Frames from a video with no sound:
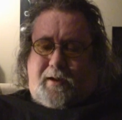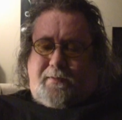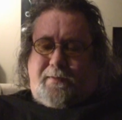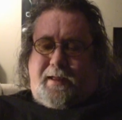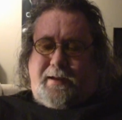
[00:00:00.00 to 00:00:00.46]

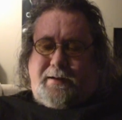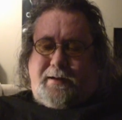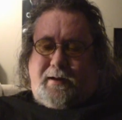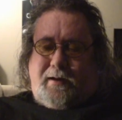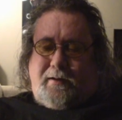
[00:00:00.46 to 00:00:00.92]
And
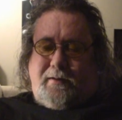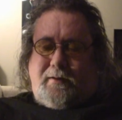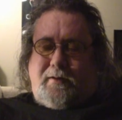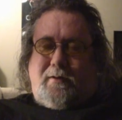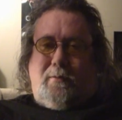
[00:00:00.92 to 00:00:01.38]
then uh,
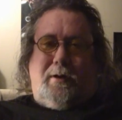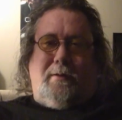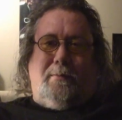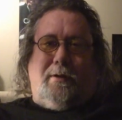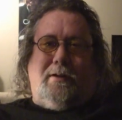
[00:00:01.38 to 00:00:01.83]
when
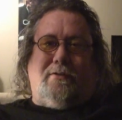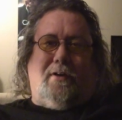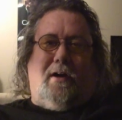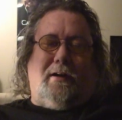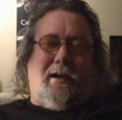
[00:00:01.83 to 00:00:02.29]
it when he
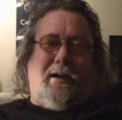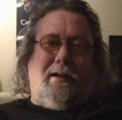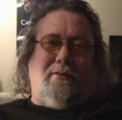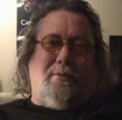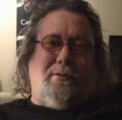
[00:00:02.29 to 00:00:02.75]
started
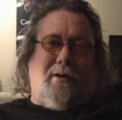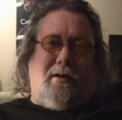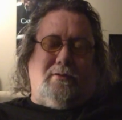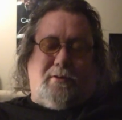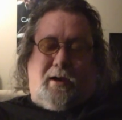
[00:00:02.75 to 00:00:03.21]
getting into his
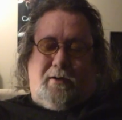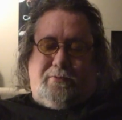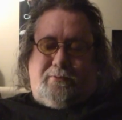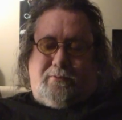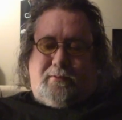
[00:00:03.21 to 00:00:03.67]
own
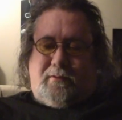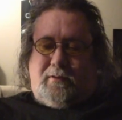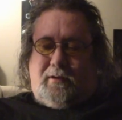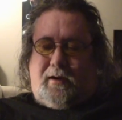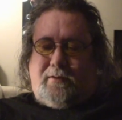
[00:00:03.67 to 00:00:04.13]
stuff,
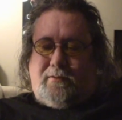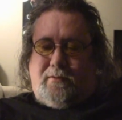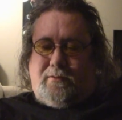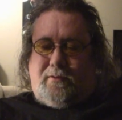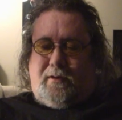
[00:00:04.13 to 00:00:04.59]
like
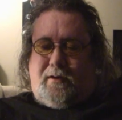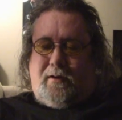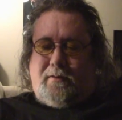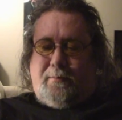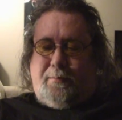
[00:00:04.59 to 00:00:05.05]
just
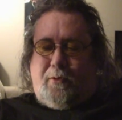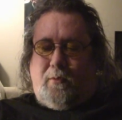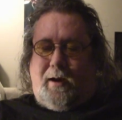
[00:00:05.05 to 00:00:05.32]
uh, the Paul